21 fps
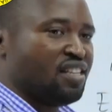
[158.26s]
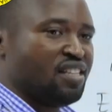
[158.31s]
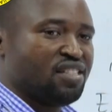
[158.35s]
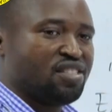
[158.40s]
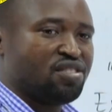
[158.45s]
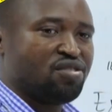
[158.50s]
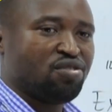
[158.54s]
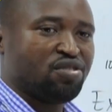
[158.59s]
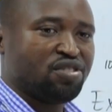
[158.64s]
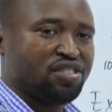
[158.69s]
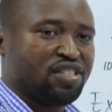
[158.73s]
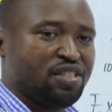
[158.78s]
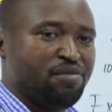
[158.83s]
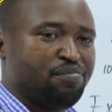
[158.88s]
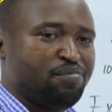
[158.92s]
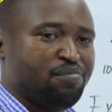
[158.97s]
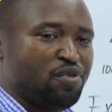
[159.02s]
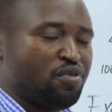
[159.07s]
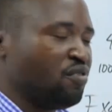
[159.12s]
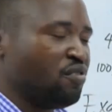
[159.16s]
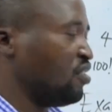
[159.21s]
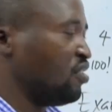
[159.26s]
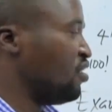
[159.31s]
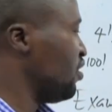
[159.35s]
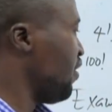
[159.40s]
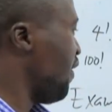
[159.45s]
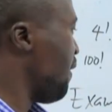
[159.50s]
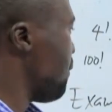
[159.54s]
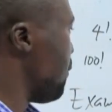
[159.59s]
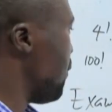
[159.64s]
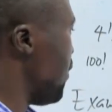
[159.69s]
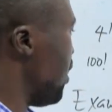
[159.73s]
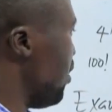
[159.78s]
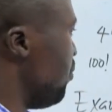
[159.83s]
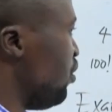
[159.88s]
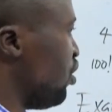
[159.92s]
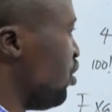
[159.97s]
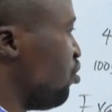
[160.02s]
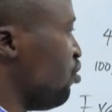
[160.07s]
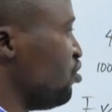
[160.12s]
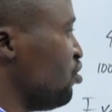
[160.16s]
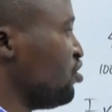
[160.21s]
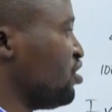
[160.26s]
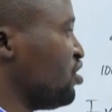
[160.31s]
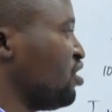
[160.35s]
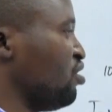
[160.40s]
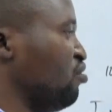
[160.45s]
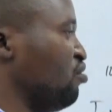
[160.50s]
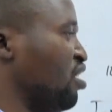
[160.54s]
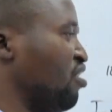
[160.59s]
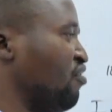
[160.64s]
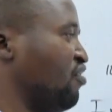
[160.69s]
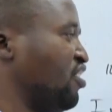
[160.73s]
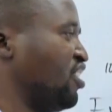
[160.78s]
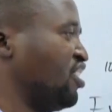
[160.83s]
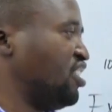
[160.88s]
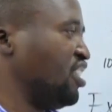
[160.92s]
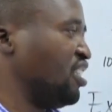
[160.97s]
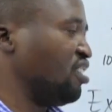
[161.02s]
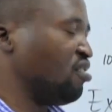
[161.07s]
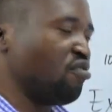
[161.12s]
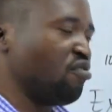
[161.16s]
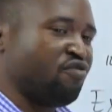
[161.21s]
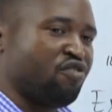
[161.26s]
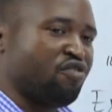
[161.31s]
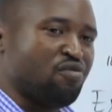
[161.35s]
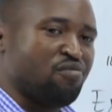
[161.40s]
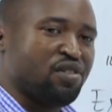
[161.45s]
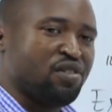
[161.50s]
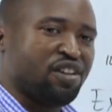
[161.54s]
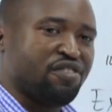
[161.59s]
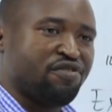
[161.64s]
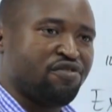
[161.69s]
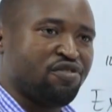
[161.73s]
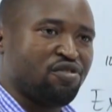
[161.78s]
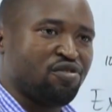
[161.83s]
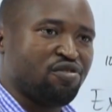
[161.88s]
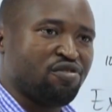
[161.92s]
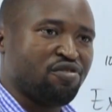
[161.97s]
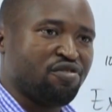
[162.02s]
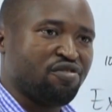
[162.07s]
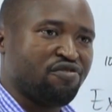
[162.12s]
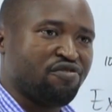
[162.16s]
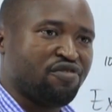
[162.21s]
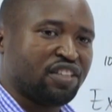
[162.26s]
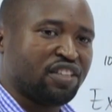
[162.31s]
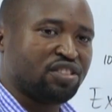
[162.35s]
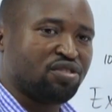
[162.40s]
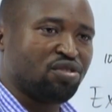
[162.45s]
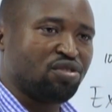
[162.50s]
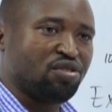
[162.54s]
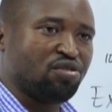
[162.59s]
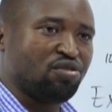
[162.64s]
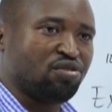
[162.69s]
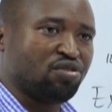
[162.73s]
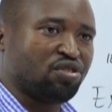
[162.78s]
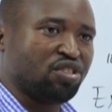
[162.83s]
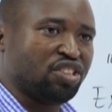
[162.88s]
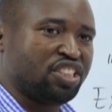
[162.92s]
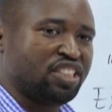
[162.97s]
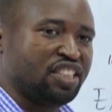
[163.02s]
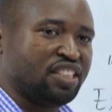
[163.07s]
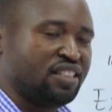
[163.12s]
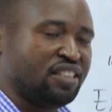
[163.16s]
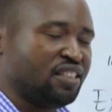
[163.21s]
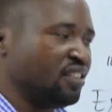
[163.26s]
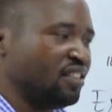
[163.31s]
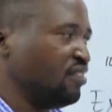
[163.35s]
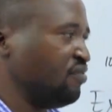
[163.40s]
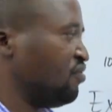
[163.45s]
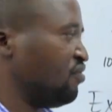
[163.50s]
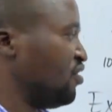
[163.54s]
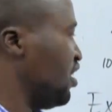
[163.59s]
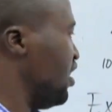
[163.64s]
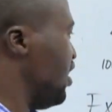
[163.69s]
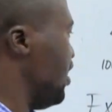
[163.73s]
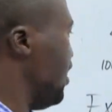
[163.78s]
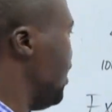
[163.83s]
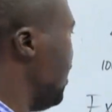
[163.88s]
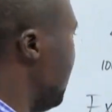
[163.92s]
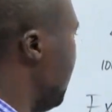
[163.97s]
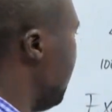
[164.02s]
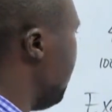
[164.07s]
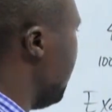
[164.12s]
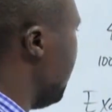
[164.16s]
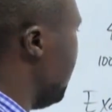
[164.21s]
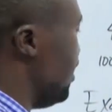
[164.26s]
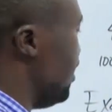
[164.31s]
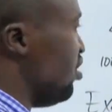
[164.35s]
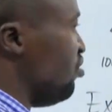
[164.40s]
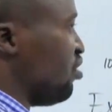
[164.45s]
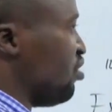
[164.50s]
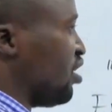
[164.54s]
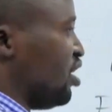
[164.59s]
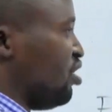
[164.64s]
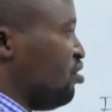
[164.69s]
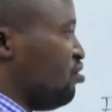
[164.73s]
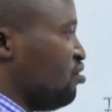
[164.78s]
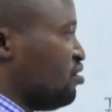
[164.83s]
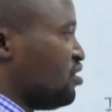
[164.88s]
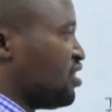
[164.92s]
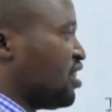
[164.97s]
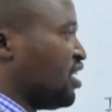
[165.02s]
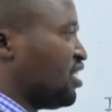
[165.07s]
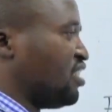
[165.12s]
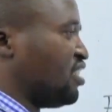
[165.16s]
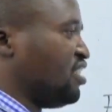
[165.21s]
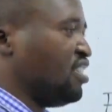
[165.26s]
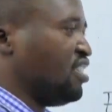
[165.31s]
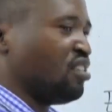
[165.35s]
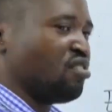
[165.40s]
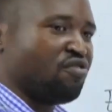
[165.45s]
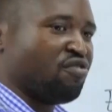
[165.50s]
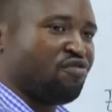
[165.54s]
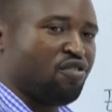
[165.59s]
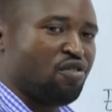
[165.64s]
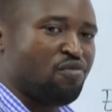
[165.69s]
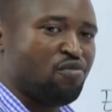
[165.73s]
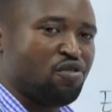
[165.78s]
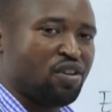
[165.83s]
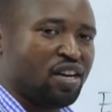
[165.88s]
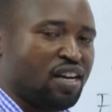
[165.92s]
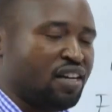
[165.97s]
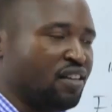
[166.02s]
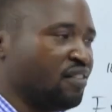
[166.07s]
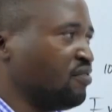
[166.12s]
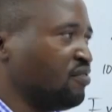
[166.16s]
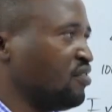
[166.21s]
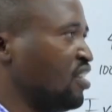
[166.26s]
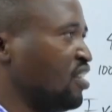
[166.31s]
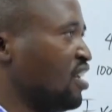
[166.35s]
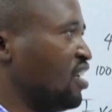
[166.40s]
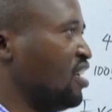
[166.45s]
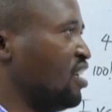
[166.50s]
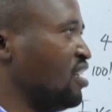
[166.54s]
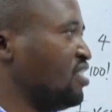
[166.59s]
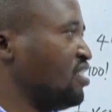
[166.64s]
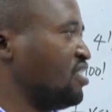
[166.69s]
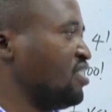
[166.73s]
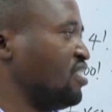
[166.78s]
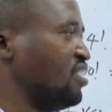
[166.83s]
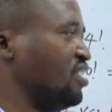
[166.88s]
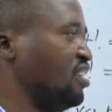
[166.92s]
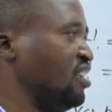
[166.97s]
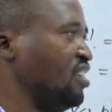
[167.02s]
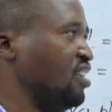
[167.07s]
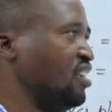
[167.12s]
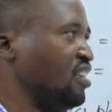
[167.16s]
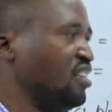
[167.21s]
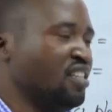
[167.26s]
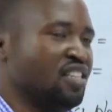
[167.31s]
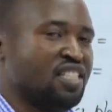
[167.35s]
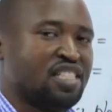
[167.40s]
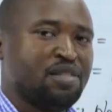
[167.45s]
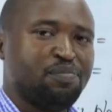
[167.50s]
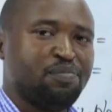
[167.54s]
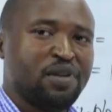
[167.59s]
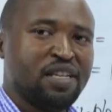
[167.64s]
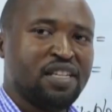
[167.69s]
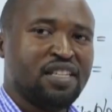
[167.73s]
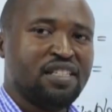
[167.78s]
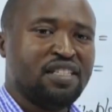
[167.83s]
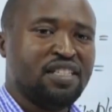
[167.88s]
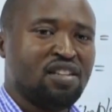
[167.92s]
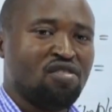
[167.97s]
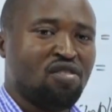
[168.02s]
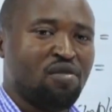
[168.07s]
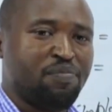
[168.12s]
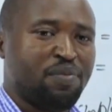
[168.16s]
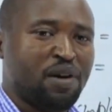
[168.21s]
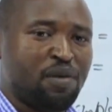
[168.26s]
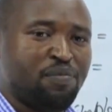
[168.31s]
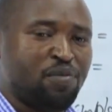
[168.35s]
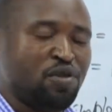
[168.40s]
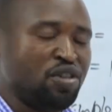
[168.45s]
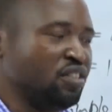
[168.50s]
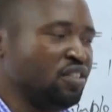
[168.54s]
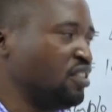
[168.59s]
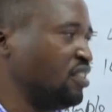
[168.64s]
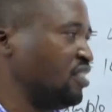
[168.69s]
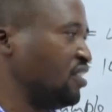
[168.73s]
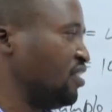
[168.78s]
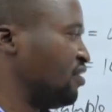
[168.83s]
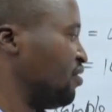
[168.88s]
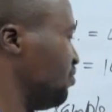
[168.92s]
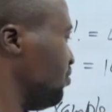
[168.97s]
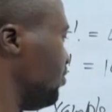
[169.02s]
is so simple because we have the general formula for factorial notation. Then you can use that general formula as displayed in our PowerPoint,